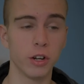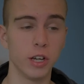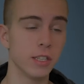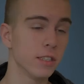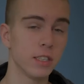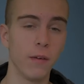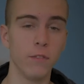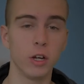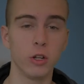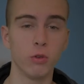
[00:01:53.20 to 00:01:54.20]
isn't something
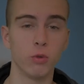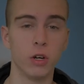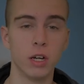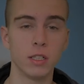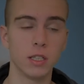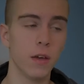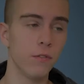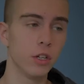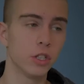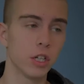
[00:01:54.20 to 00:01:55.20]
new,
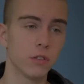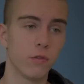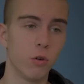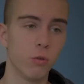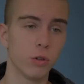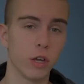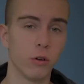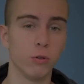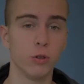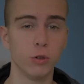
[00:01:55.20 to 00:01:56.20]
something just found a
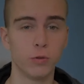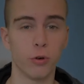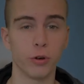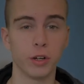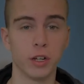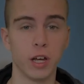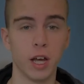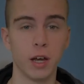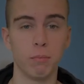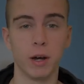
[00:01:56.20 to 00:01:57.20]
good use for it,
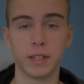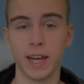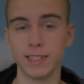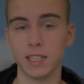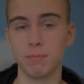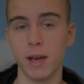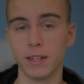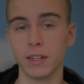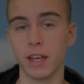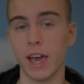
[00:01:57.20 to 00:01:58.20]
but I
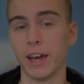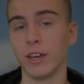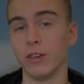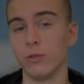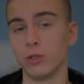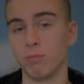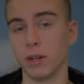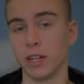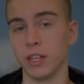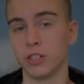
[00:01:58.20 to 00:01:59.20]
suspected a huge
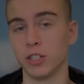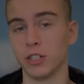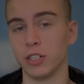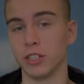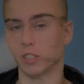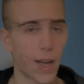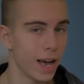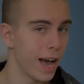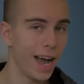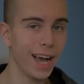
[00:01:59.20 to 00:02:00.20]
potential in it.
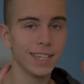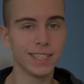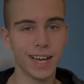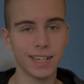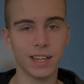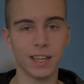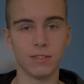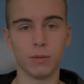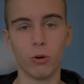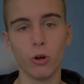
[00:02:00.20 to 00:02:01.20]
I decided
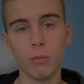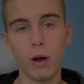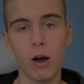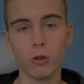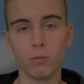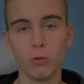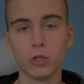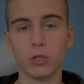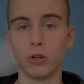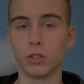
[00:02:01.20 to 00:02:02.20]
if the program
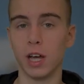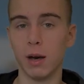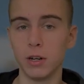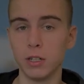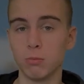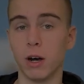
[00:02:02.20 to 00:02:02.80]
outputs not numbers